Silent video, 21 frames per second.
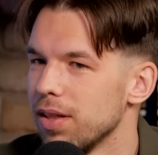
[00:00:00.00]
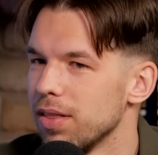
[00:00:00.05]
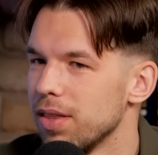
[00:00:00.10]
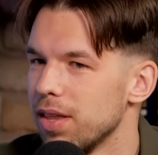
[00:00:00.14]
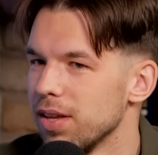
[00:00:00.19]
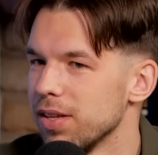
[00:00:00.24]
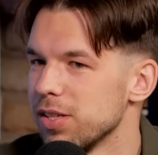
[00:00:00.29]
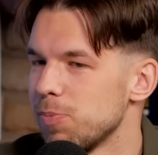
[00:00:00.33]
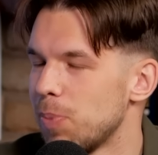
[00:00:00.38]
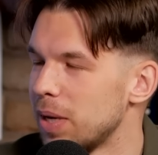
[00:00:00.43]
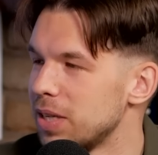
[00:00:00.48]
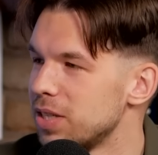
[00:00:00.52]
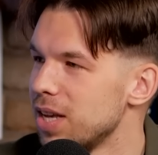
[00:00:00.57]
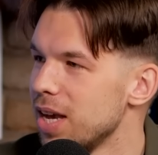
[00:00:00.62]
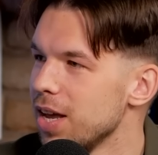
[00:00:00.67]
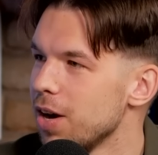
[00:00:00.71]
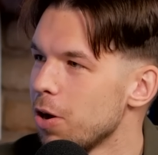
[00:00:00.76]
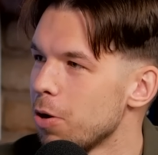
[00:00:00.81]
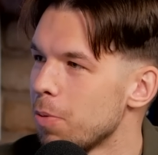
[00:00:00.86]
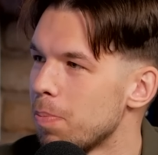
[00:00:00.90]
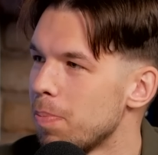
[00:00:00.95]
the
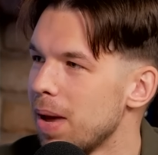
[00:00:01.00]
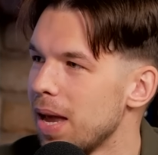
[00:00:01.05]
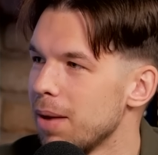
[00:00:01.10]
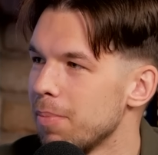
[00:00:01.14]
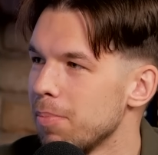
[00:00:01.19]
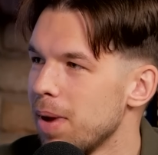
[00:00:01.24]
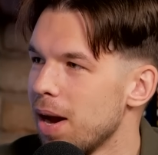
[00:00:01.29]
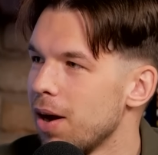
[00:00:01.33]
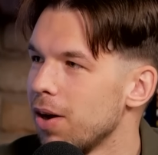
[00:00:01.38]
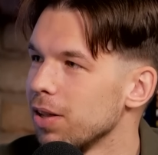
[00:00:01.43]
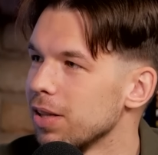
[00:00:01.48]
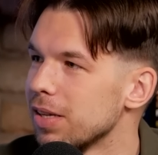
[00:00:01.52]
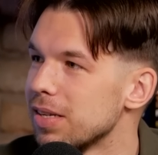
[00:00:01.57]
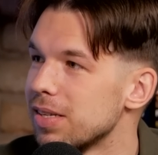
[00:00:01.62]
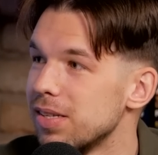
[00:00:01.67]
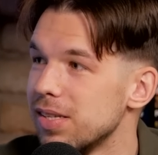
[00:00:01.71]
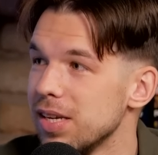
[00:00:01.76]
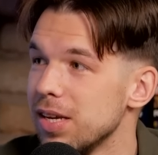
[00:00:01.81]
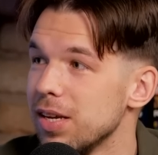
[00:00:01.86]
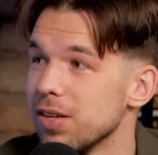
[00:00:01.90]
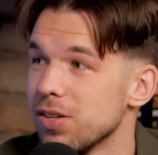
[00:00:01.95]
spectator barely
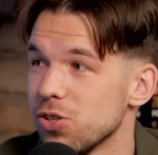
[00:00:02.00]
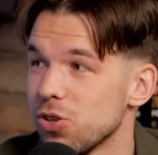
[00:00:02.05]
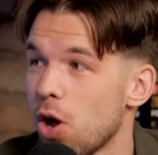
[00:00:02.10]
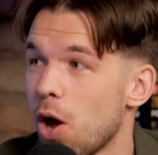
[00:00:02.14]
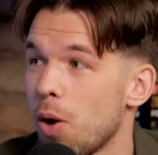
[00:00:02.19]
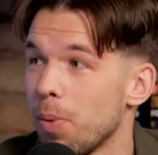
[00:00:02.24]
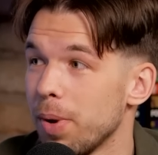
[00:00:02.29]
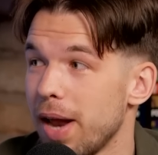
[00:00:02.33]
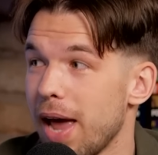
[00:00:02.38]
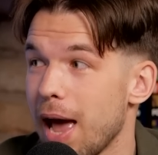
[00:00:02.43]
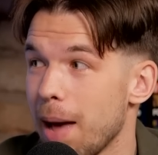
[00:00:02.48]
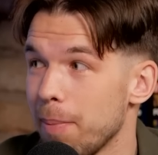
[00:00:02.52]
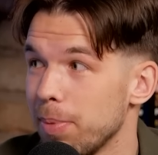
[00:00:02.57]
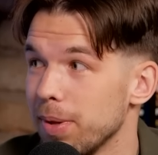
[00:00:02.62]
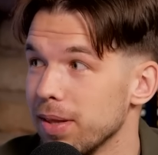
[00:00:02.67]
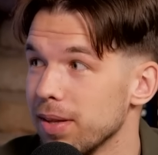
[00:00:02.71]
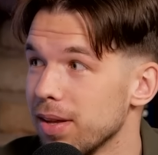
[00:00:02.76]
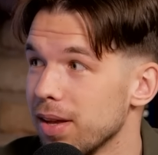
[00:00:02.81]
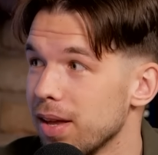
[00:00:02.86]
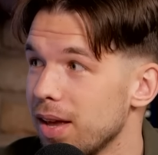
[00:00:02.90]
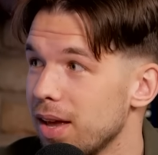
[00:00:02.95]
saw what
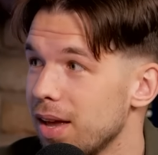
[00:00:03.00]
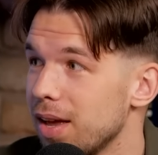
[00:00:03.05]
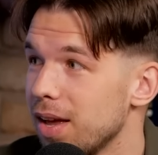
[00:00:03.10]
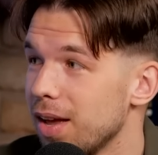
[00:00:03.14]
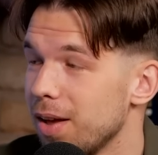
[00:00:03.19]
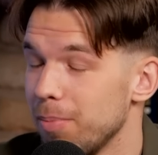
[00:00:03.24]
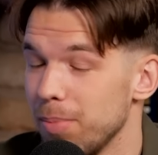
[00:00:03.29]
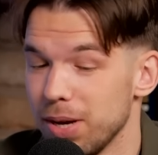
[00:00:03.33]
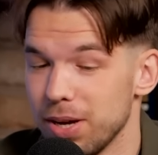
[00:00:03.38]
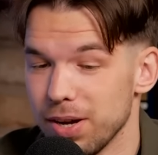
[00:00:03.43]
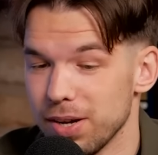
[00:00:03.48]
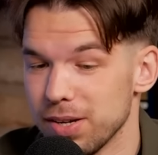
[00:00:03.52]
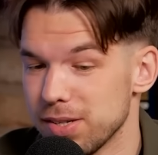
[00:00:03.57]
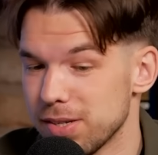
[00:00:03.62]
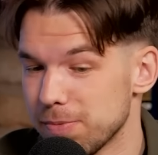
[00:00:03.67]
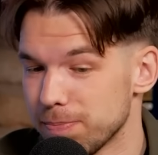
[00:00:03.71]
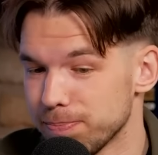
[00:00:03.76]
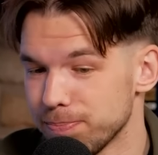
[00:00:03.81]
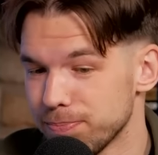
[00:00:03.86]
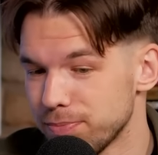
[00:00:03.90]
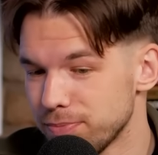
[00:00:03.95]
happened,
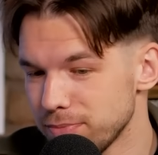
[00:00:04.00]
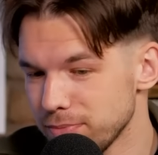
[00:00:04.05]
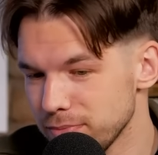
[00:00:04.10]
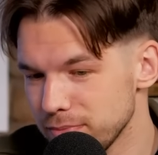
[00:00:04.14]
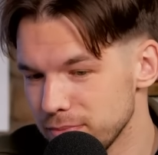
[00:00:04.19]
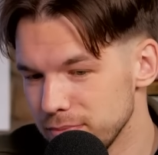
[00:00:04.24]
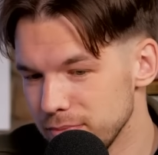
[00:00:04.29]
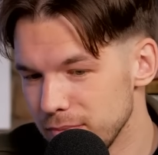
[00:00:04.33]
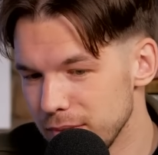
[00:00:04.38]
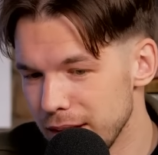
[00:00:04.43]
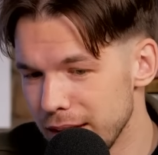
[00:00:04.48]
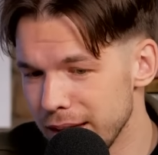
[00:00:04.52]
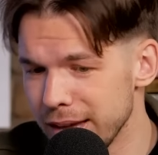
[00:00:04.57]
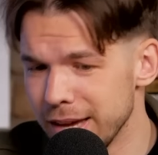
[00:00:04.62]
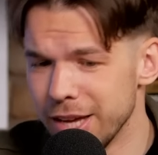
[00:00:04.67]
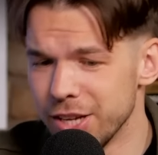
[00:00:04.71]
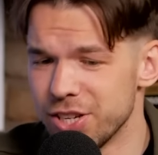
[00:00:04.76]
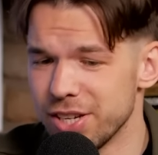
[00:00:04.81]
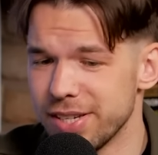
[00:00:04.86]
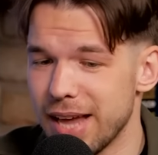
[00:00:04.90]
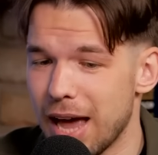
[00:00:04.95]
because
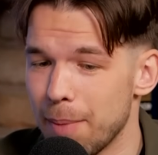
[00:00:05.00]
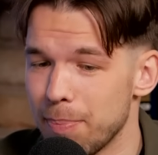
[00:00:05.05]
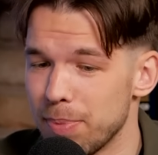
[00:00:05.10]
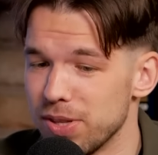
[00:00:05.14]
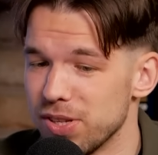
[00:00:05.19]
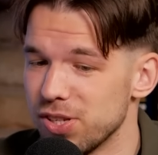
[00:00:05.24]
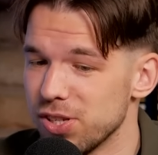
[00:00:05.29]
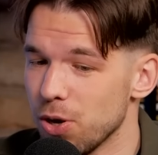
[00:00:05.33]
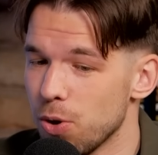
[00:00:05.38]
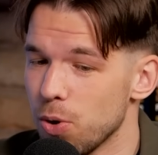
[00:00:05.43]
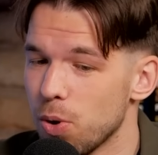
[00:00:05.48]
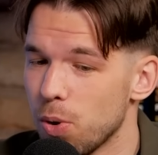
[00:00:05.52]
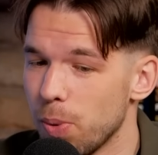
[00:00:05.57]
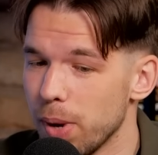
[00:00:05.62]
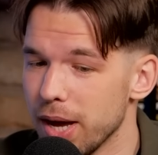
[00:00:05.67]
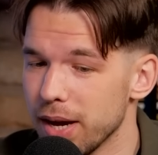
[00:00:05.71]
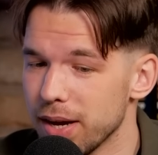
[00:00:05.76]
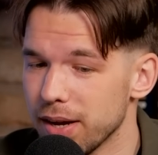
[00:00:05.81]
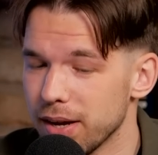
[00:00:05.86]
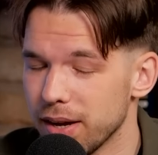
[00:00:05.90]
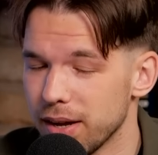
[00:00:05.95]
it just happened so
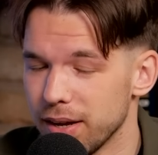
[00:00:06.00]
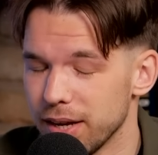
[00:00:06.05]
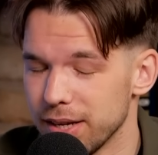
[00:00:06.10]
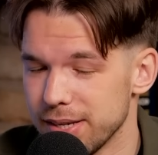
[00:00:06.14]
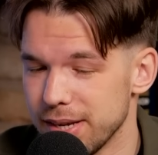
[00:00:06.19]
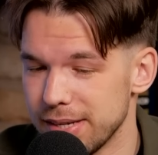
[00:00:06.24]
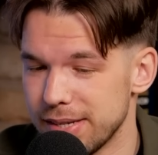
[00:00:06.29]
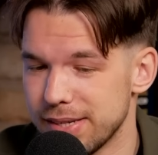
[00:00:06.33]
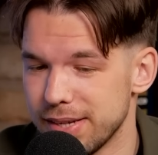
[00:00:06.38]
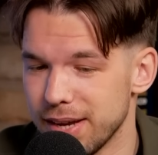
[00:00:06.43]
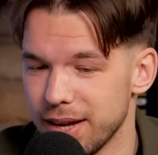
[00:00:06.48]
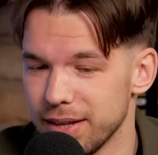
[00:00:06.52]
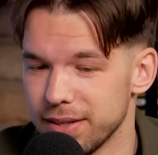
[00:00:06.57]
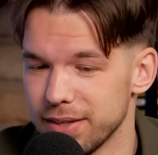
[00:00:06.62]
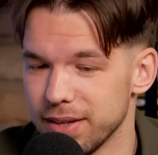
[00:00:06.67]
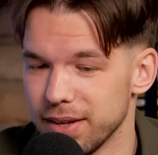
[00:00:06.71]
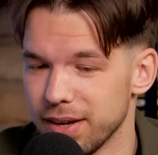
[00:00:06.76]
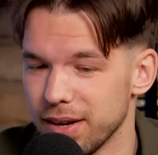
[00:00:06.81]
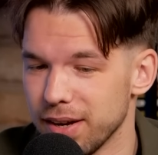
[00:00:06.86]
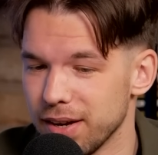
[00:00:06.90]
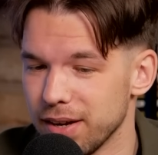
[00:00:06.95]
quick. As I said,
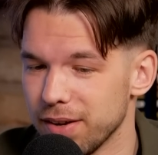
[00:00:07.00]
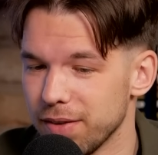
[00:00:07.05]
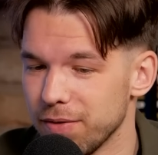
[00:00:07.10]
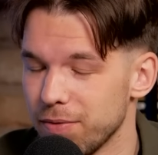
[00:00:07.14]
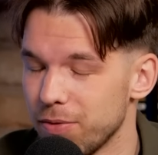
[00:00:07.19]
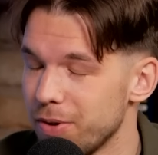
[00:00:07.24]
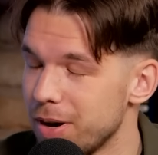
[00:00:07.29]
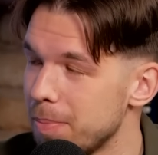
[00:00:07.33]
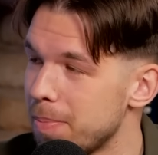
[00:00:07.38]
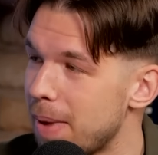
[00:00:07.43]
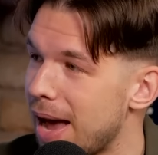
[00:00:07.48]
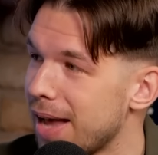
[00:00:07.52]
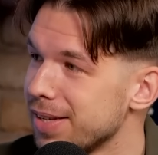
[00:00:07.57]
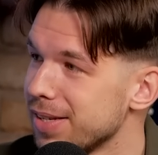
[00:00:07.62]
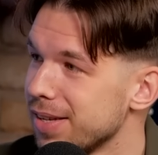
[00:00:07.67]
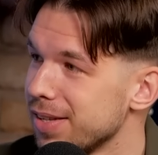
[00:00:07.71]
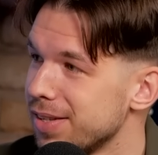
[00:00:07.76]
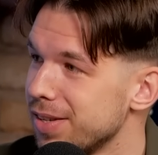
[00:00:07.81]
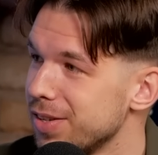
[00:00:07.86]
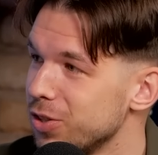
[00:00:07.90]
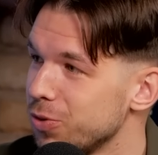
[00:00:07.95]
3
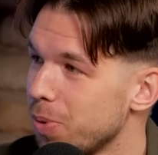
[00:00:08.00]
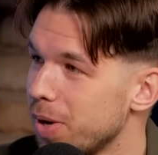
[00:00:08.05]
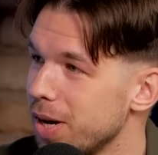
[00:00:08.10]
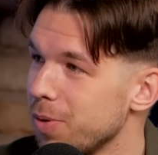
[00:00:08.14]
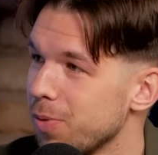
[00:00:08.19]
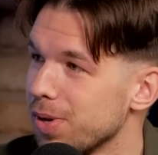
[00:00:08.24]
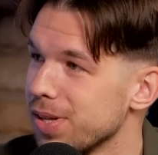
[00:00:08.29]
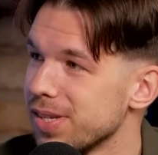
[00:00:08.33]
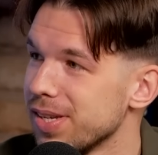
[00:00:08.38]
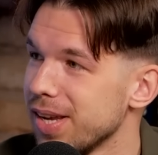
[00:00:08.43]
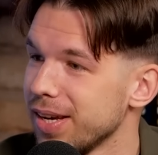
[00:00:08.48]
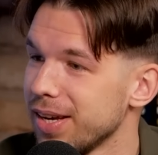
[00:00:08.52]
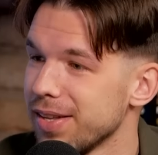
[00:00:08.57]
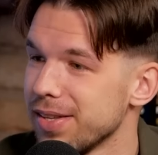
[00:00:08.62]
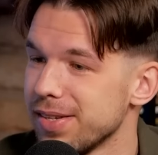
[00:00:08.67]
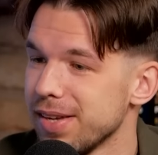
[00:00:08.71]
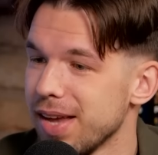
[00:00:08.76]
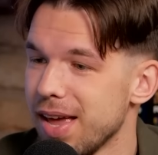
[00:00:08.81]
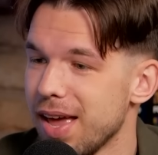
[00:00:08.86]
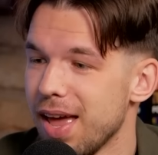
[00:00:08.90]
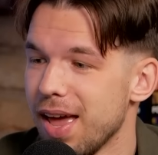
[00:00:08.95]
baskets in 21
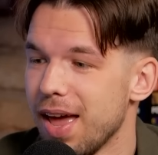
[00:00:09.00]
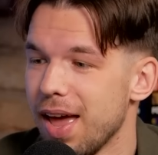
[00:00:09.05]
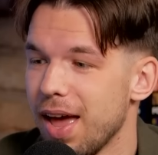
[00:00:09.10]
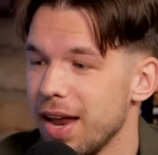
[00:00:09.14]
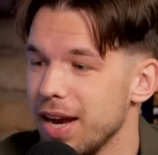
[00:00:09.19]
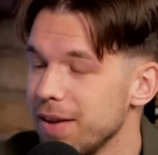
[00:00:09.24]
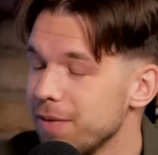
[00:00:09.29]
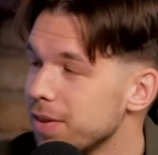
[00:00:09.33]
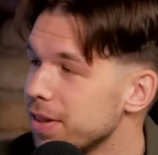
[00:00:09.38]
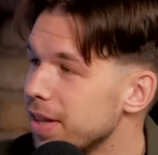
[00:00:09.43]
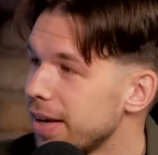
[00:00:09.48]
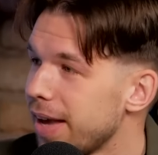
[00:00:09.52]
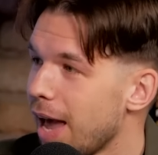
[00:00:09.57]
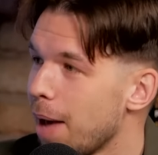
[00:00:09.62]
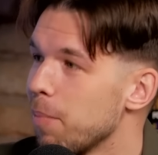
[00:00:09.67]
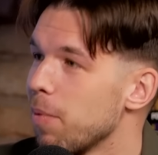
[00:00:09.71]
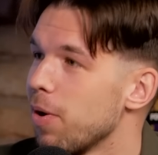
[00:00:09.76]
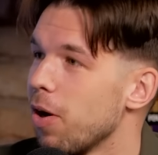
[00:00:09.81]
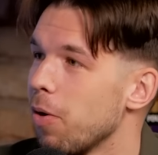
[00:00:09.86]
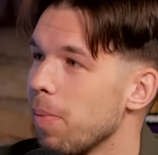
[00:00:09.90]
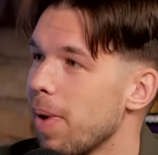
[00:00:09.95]
seconds. And even the
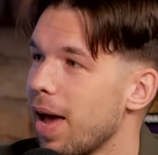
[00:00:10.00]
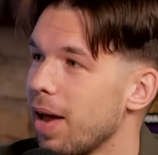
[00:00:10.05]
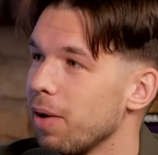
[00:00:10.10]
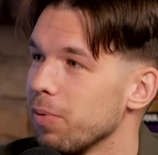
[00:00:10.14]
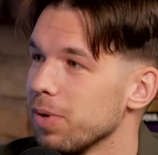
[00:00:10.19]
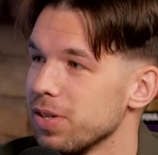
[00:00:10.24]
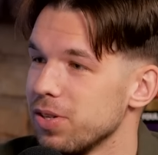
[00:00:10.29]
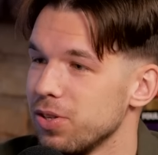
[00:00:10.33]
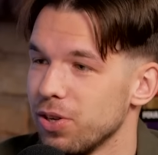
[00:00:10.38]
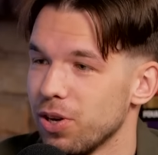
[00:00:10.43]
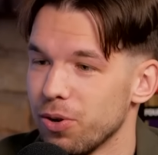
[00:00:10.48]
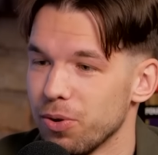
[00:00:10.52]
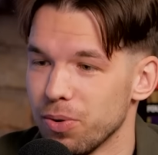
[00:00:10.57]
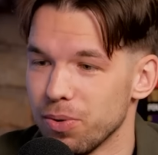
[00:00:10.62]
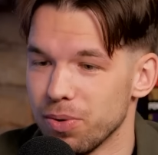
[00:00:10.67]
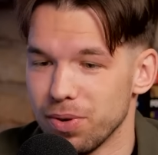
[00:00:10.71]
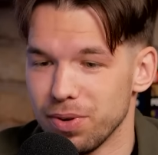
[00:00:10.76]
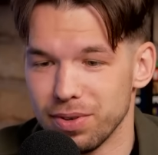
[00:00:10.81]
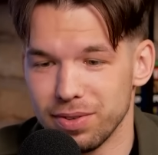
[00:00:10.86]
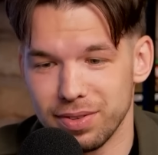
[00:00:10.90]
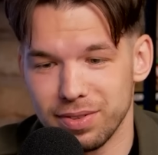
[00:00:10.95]
cameraman was, you
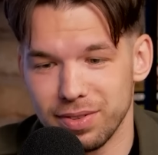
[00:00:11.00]
know,